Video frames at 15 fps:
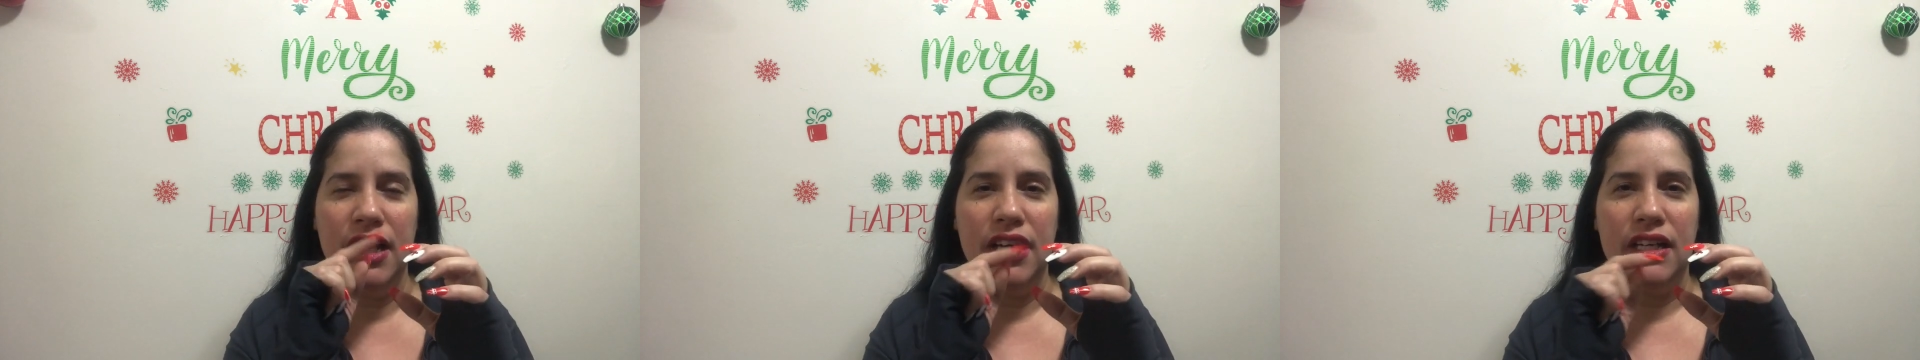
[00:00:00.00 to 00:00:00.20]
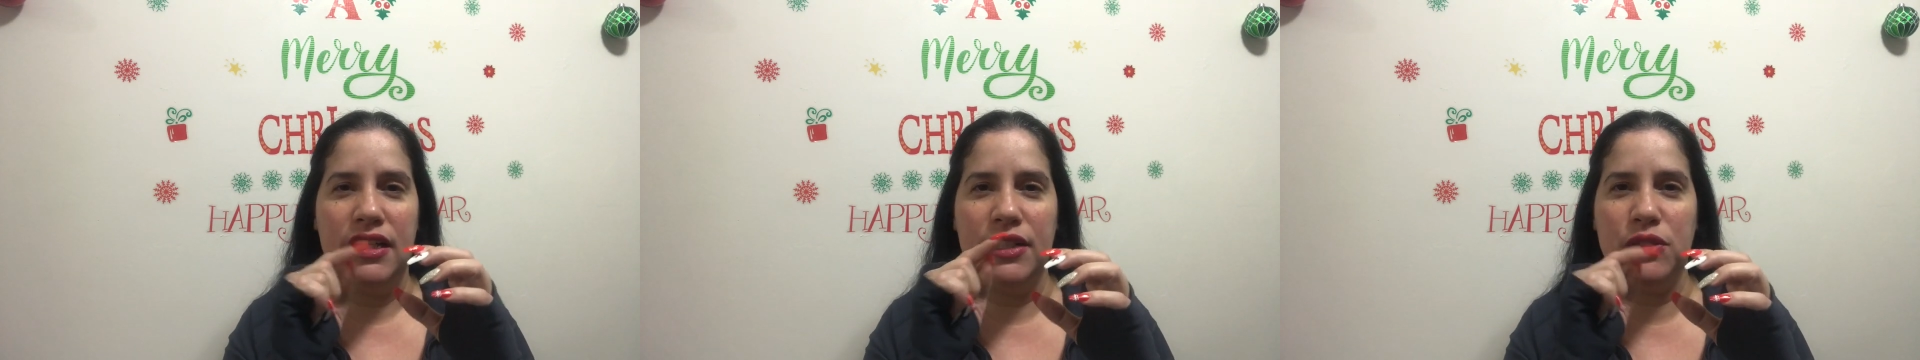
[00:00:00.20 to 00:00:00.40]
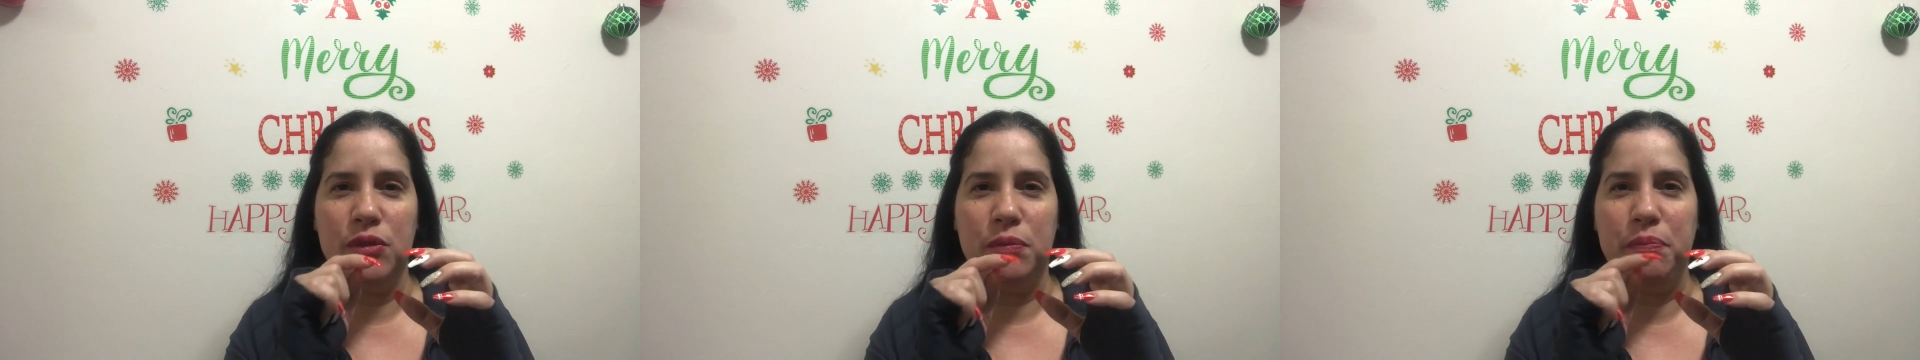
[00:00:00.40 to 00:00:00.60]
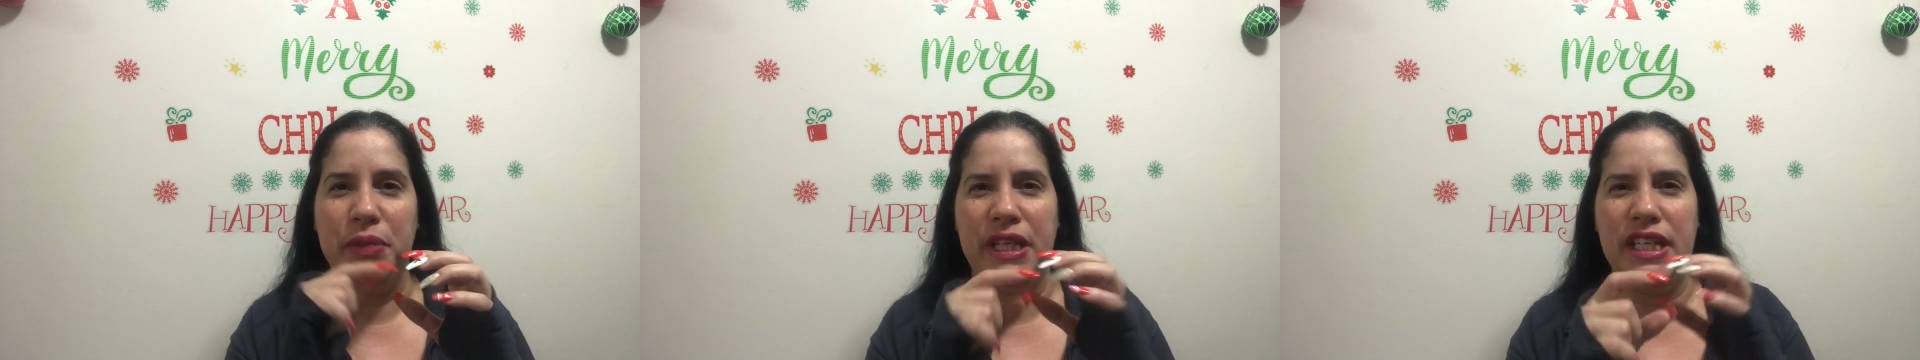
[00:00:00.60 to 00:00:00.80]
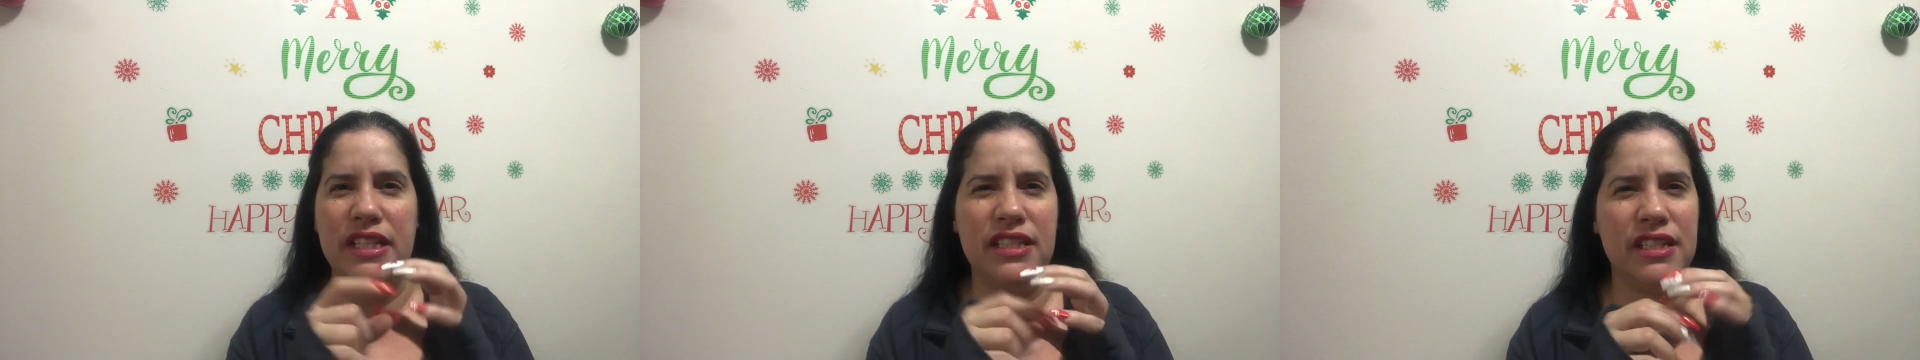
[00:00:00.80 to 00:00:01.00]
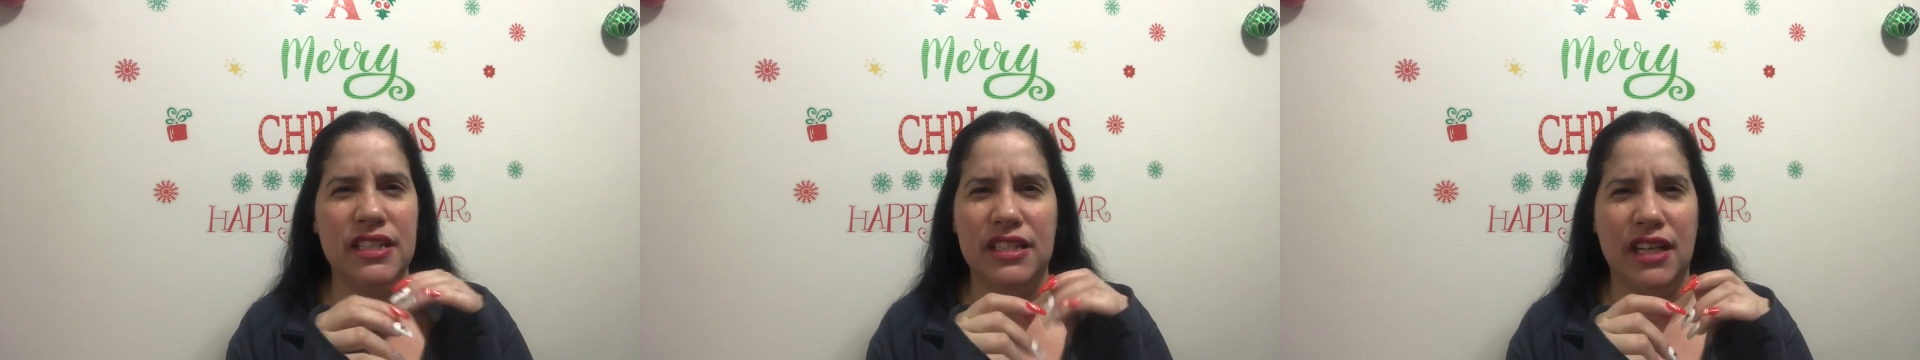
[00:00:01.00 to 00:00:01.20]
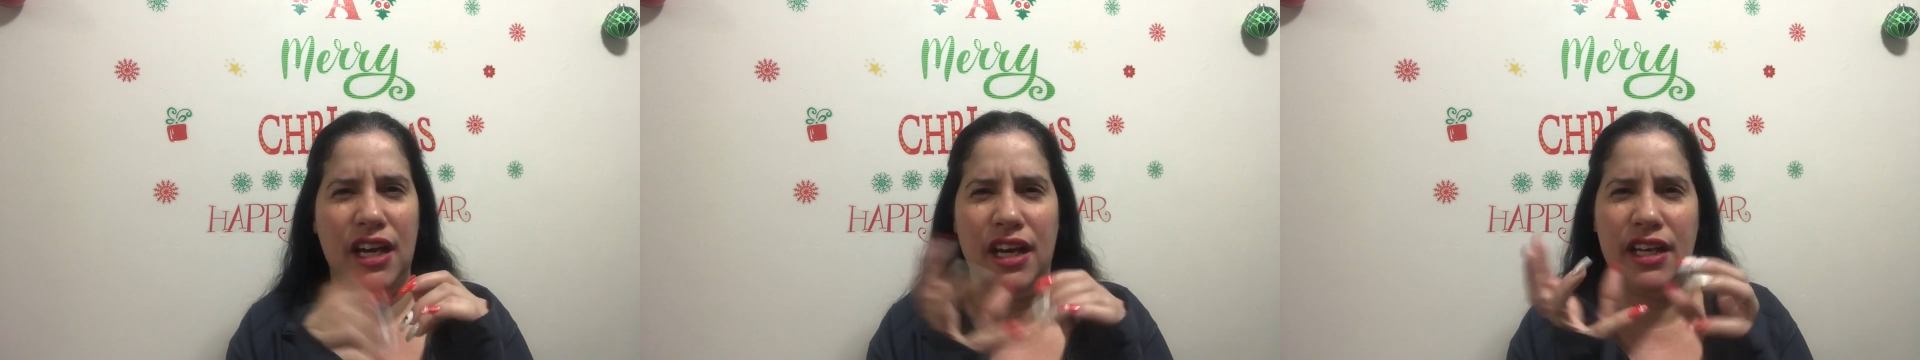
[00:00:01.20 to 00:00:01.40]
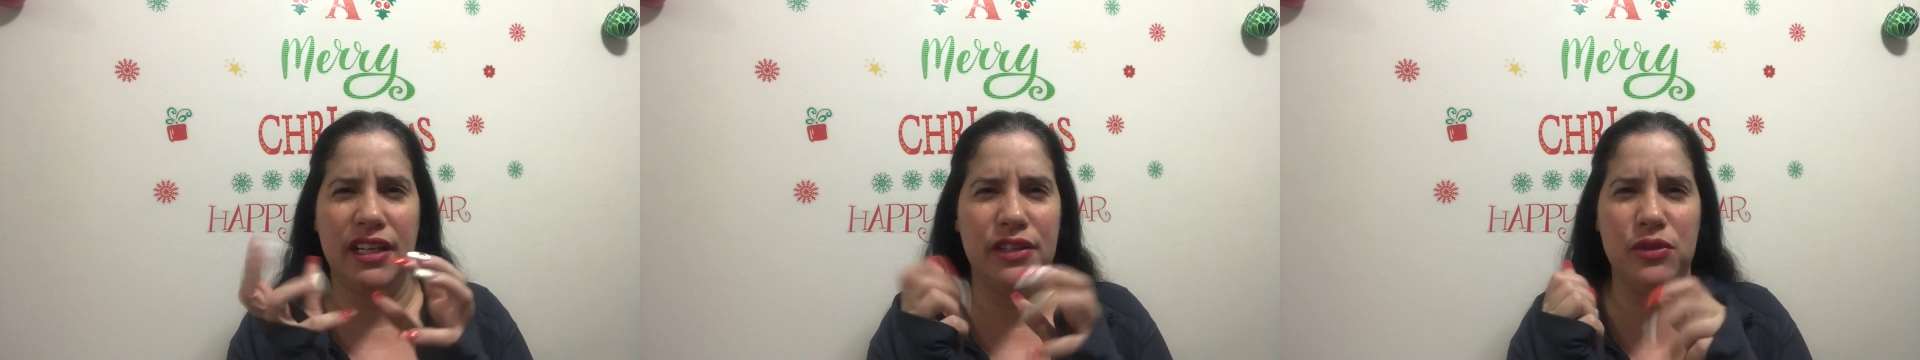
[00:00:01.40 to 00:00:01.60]
little beads
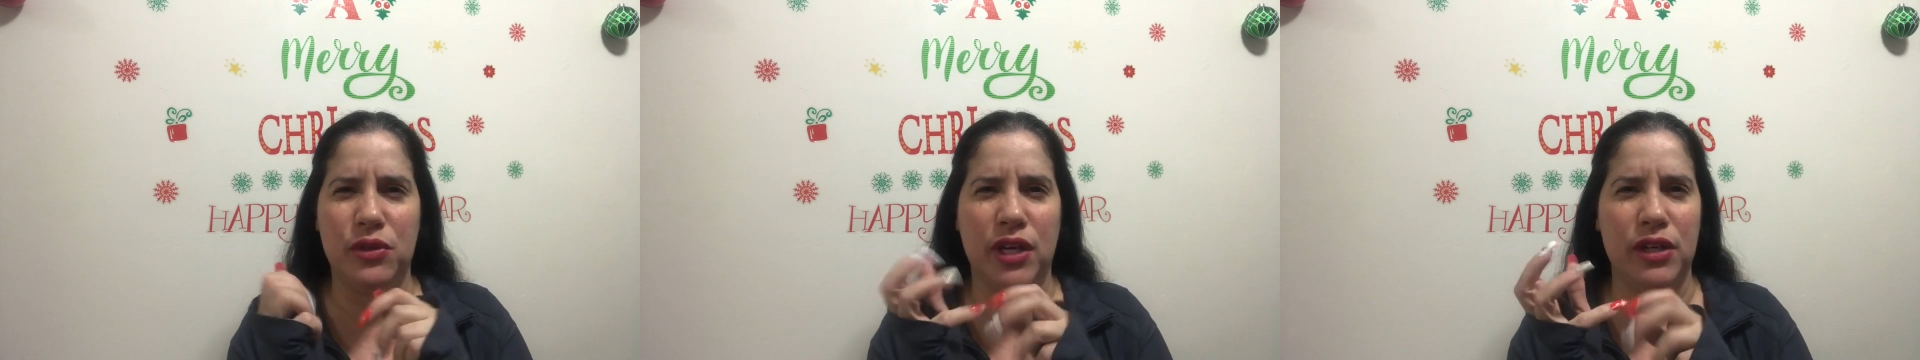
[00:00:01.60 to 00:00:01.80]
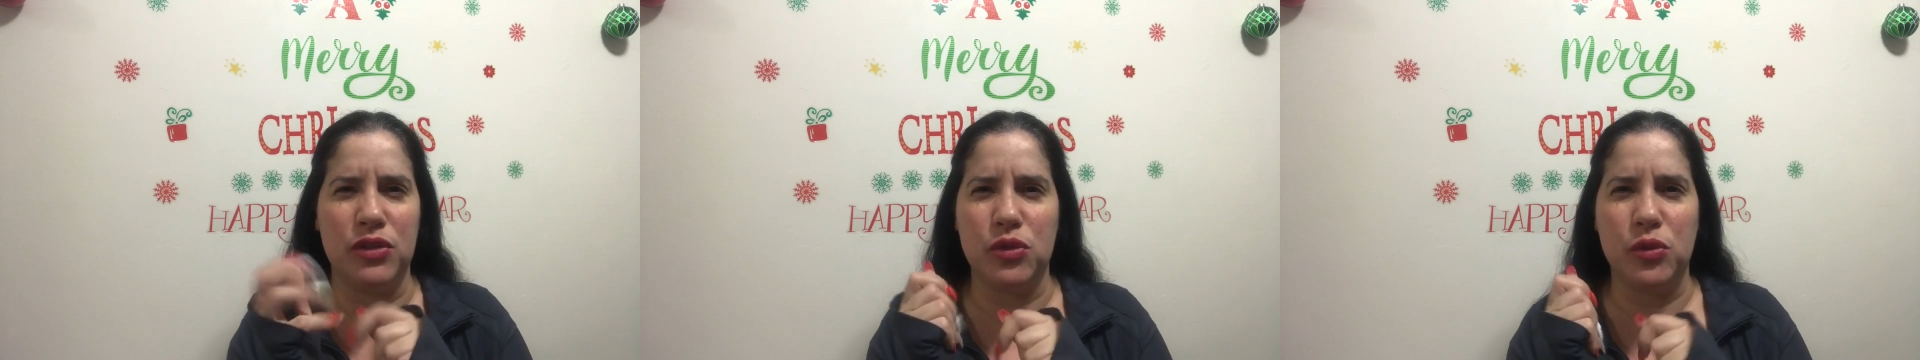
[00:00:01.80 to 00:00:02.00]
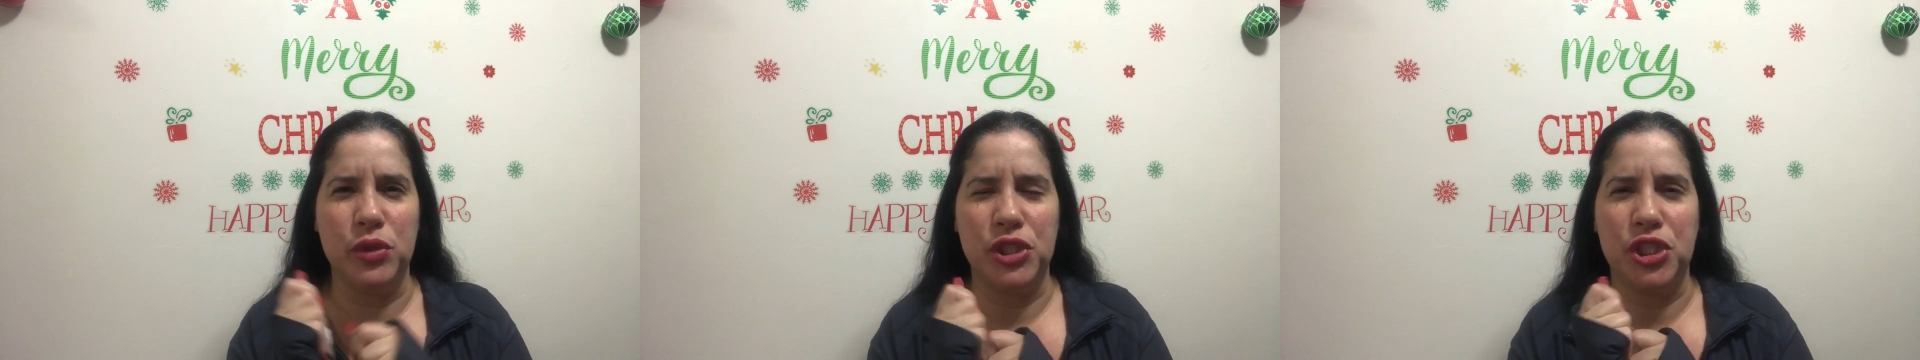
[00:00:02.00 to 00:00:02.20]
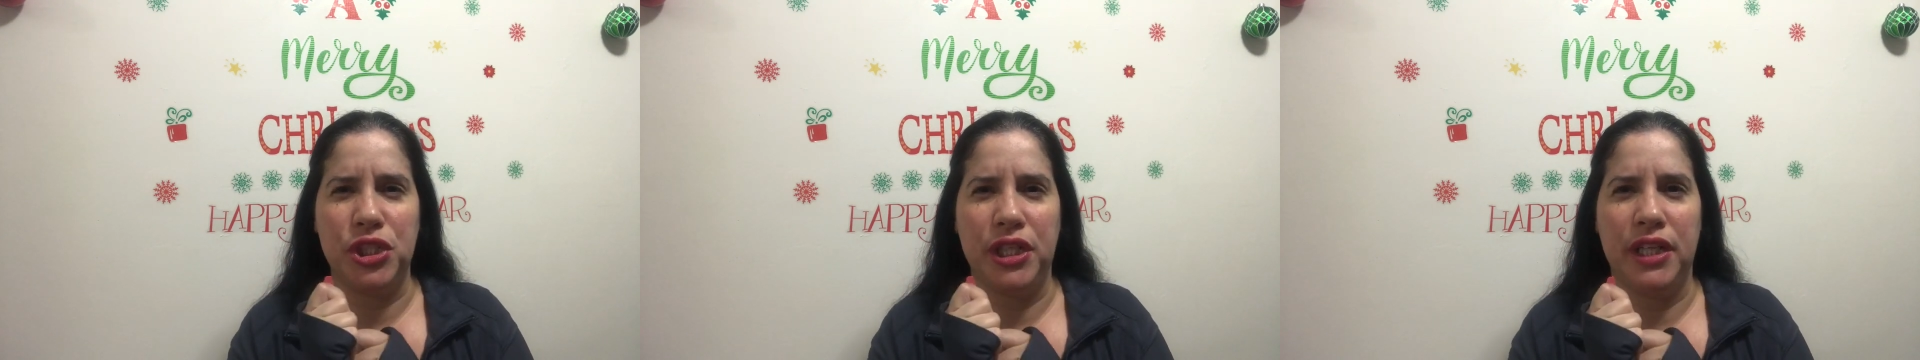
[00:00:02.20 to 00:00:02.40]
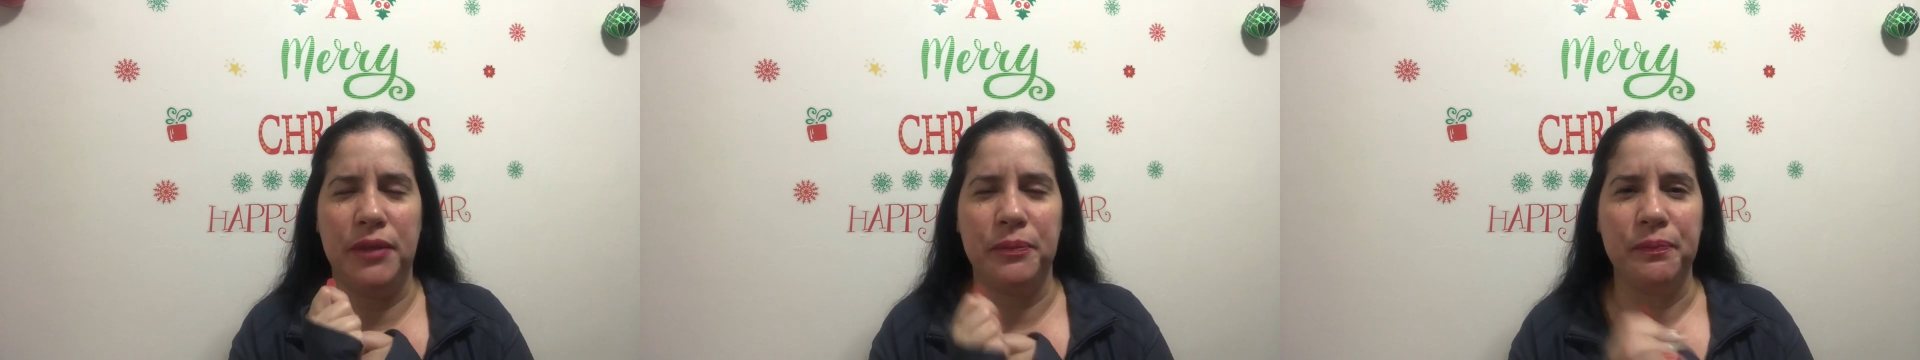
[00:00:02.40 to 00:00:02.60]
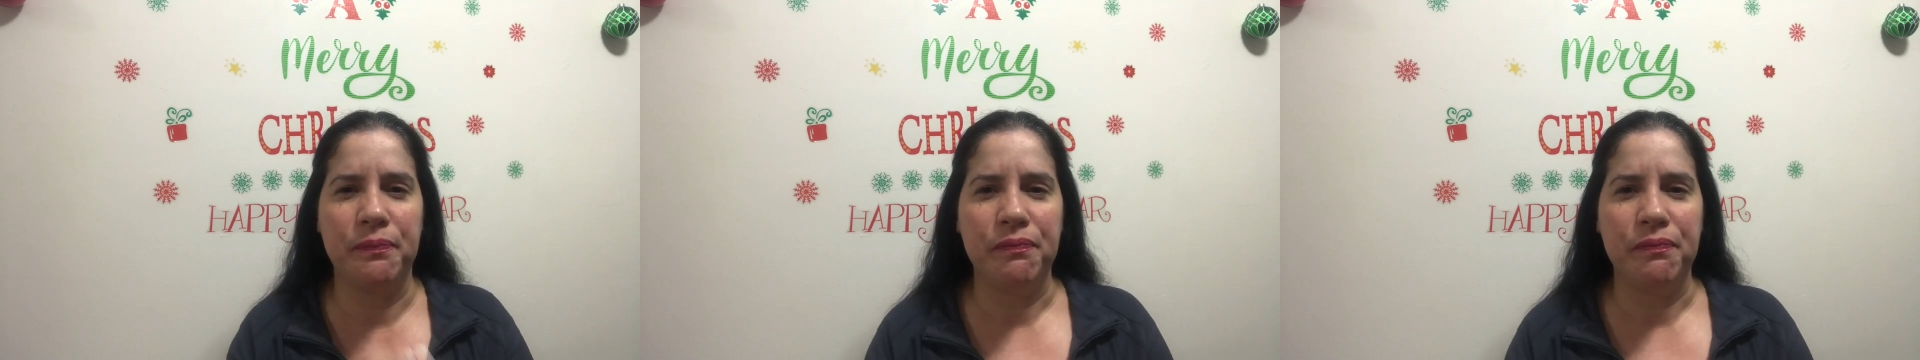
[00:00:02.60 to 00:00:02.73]
inside and you kind of squish it.